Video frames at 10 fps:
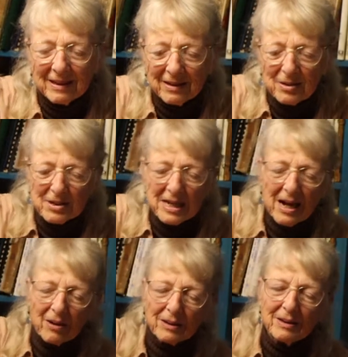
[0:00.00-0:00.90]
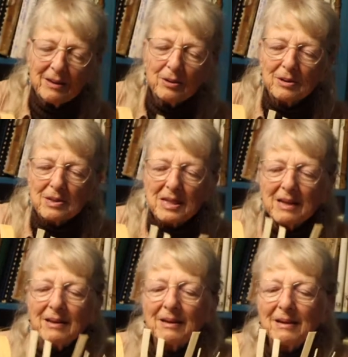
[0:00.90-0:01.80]
You see how you can
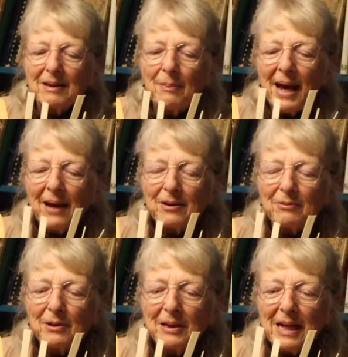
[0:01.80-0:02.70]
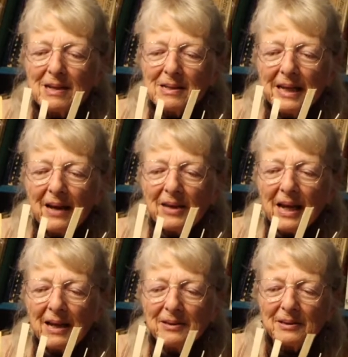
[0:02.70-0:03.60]
see the pattern really easily on the
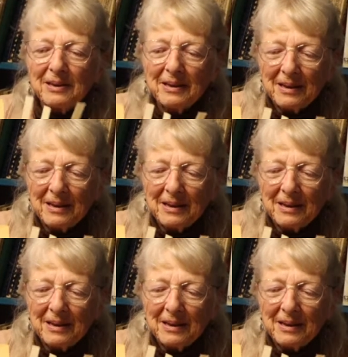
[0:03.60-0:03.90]
handle.